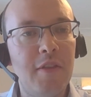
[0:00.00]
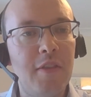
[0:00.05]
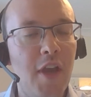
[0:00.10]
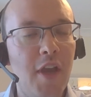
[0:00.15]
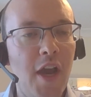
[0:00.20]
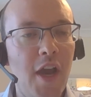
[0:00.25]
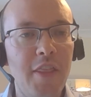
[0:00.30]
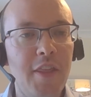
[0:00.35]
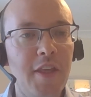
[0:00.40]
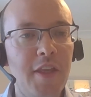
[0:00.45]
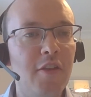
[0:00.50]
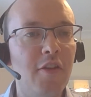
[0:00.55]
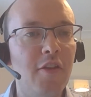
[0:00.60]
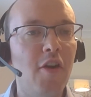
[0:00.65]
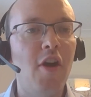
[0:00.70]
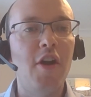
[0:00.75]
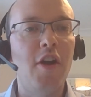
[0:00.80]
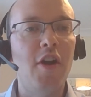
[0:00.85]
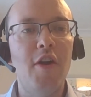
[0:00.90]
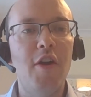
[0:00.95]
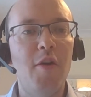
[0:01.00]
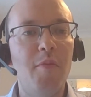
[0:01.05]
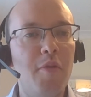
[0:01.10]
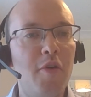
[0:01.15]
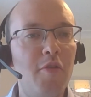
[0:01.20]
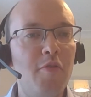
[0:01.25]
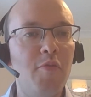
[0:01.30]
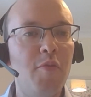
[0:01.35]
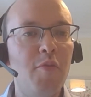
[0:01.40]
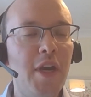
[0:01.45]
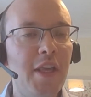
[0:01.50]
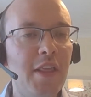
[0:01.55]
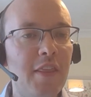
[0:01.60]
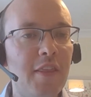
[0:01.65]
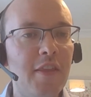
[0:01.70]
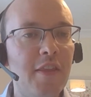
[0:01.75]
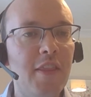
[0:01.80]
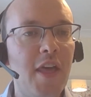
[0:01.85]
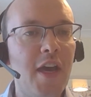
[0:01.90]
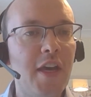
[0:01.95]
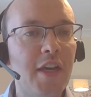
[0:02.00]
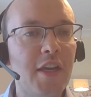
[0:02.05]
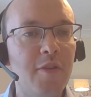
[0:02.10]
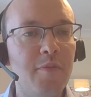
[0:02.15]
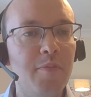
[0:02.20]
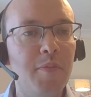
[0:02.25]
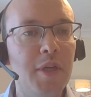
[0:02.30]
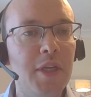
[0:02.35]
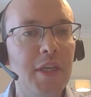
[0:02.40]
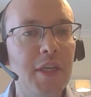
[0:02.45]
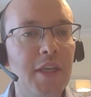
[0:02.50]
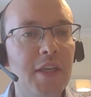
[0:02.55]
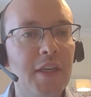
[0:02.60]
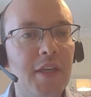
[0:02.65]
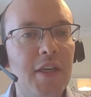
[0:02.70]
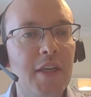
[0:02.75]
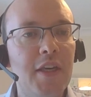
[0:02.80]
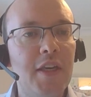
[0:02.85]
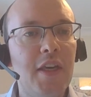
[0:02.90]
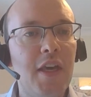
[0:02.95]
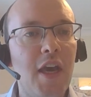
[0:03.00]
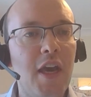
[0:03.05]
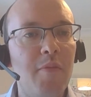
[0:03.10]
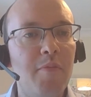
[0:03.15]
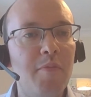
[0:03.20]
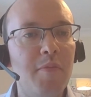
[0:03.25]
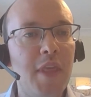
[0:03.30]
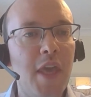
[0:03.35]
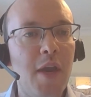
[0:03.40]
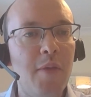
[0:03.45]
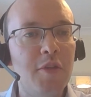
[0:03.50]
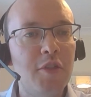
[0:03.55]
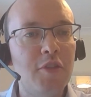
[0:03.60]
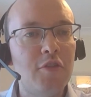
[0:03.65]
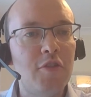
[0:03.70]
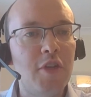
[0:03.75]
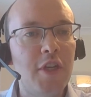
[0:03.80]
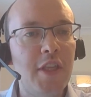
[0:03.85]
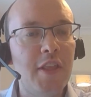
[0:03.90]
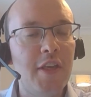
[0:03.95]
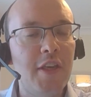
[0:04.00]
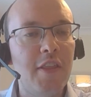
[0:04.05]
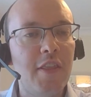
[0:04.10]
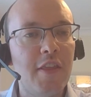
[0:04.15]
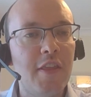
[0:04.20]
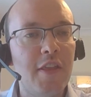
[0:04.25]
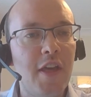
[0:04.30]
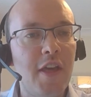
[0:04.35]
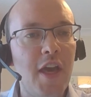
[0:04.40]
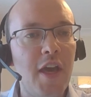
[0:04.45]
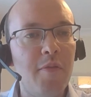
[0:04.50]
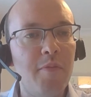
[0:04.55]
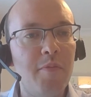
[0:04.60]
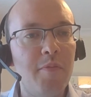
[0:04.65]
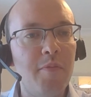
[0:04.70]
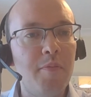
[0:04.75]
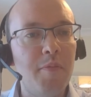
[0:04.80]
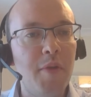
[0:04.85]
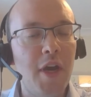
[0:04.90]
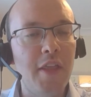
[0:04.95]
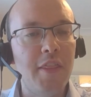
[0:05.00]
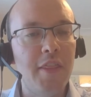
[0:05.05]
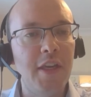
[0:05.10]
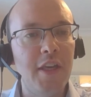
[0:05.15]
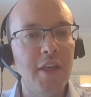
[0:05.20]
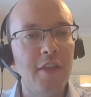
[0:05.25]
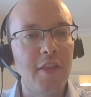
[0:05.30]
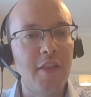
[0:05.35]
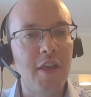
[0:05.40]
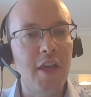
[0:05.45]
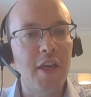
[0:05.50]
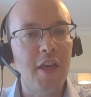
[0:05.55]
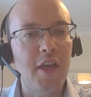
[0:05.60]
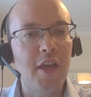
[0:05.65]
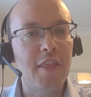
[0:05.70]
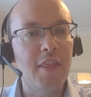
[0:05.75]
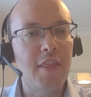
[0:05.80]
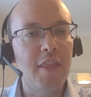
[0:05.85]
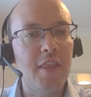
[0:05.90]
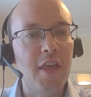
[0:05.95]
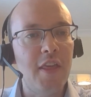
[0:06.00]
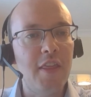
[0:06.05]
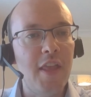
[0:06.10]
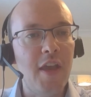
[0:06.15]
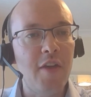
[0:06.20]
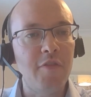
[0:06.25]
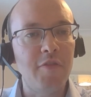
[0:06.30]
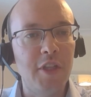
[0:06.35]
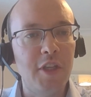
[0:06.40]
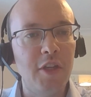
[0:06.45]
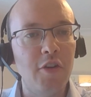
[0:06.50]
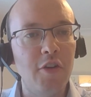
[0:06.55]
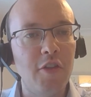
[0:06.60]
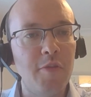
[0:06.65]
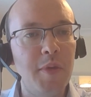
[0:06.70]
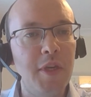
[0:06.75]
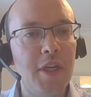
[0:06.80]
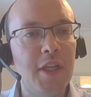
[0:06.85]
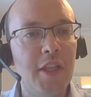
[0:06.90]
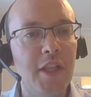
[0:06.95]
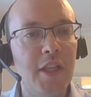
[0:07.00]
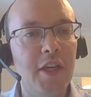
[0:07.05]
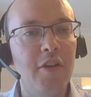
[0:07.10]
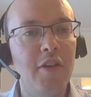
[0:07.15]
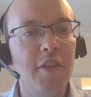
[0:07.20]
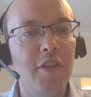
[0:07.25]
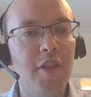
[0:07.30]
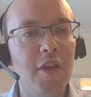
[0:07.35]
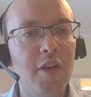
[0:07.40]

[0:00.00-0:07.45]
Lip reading: I think there are a number of ways that can be demonstrated, but I think it's definitely got to be clear in